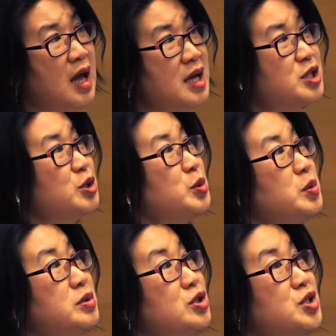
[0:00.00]
to
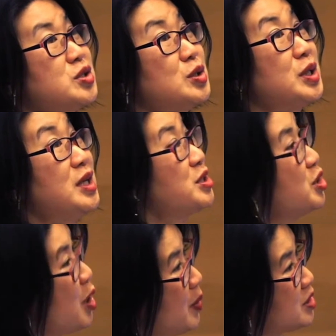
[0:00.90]
just get to
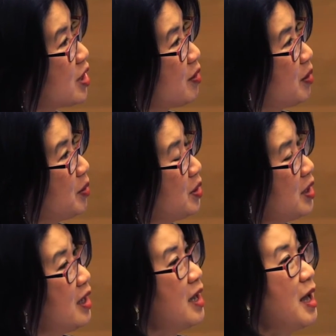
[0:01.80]
know each other
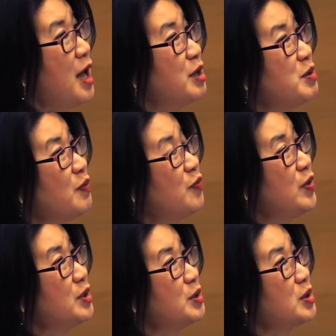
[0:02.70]
and
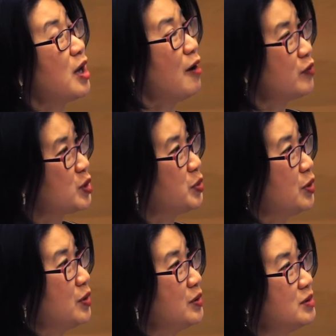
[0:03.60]
feel
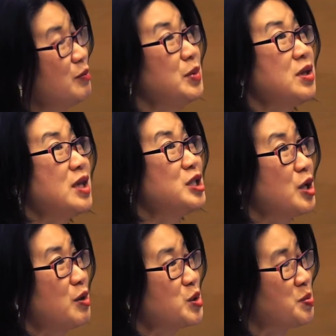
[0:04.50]
comfortable with each
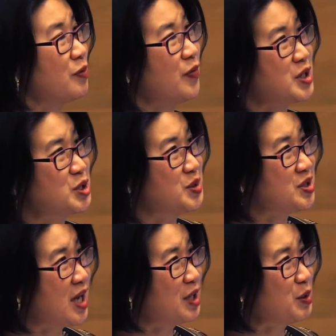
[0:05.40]
other's professional
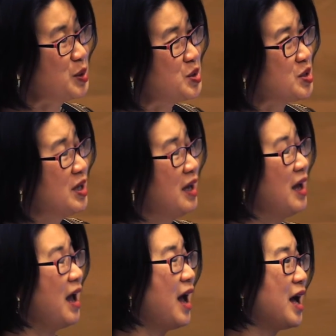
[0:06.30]
standards,
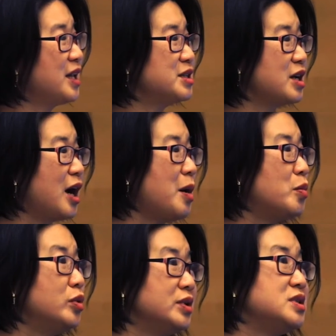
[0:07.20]
and
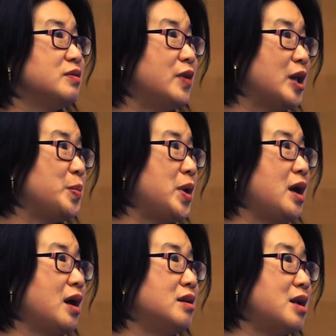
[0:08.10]
really
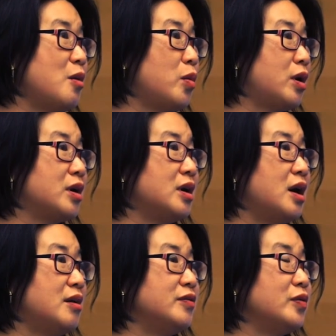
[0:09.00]
developing a network
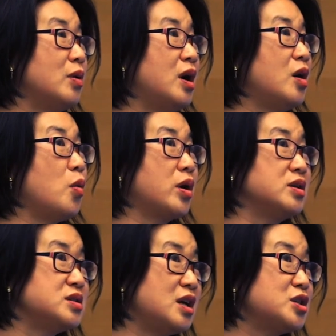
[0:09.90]
of
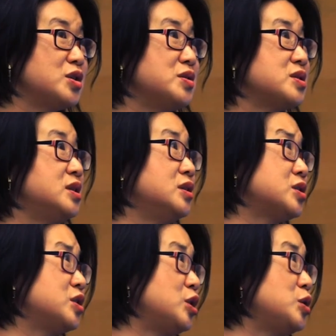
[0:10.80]
organizations and
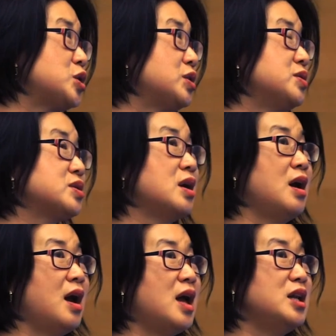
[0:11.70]
institutions
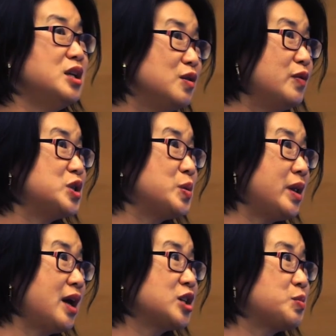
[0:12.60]
and individual
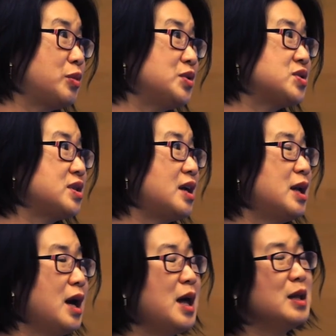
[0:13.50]
experts that
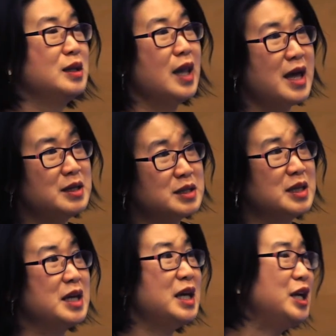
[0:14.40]
led
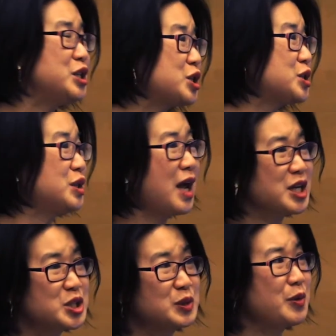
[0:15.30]
each
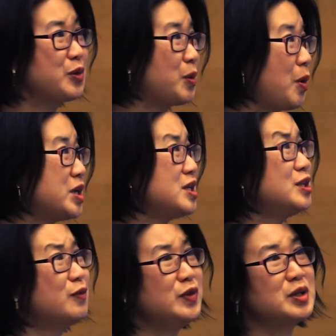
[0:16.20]
national authority
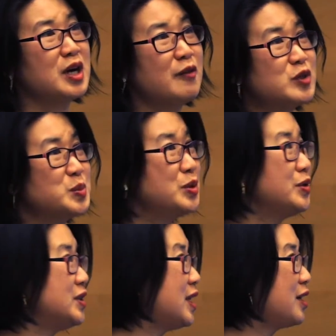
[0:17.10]
to feel comfortable
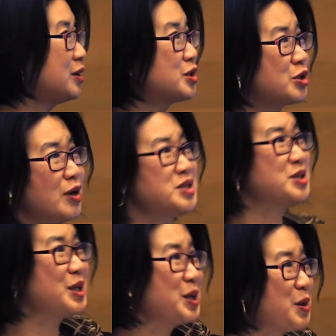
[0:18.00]
that they could
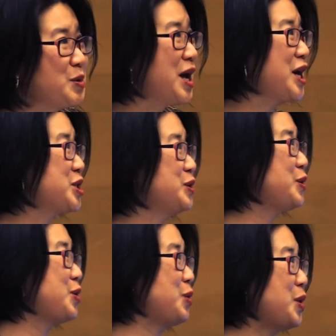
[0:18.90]
trust another national
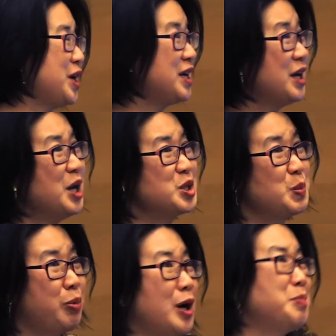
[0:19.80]
authority to
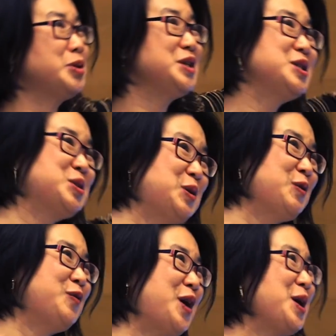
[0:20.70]
properly
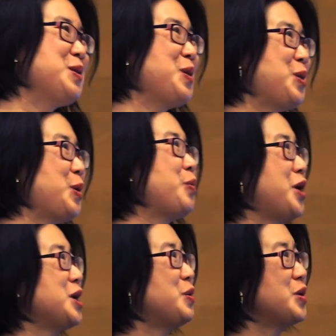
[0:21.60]
certify their
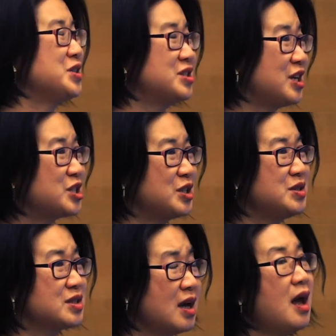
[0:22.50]
third-party
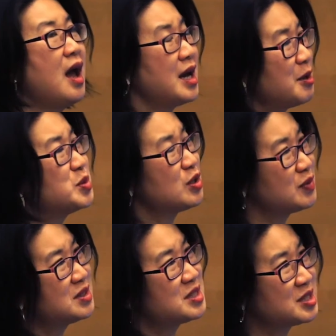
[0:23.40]
organizations. And I observed
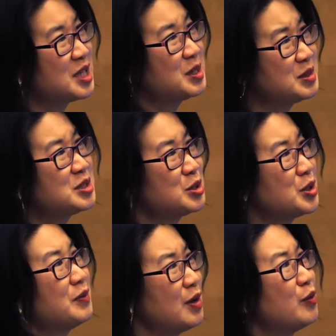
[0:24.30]
that this
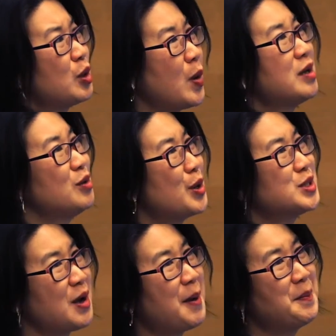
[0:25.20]
took quite a long
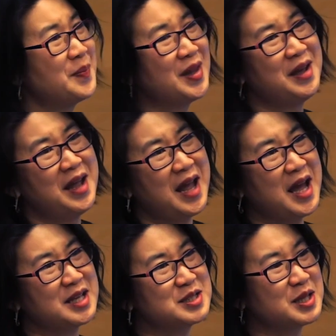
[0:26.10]
time.
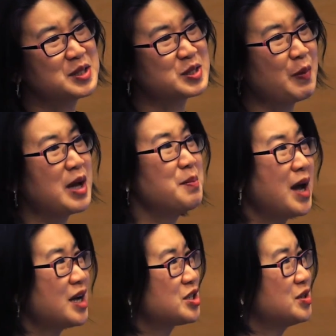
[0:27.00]
And so I
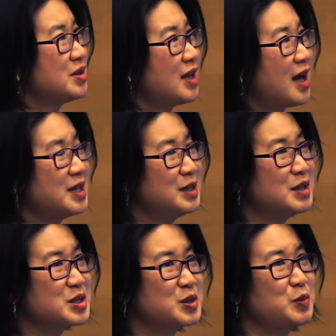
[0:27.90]
imagine that in
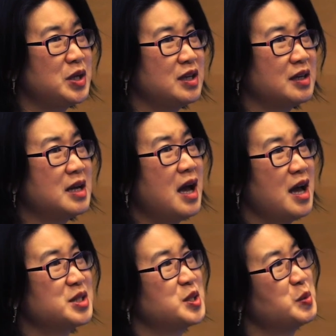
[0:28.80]
this arena,
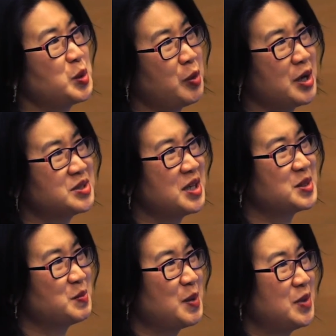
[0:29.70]
a similar
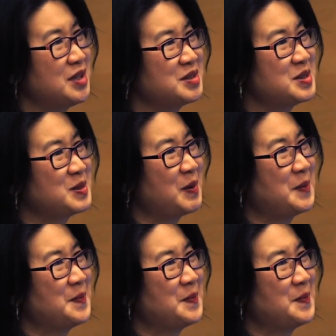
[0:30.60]
process might be necessary.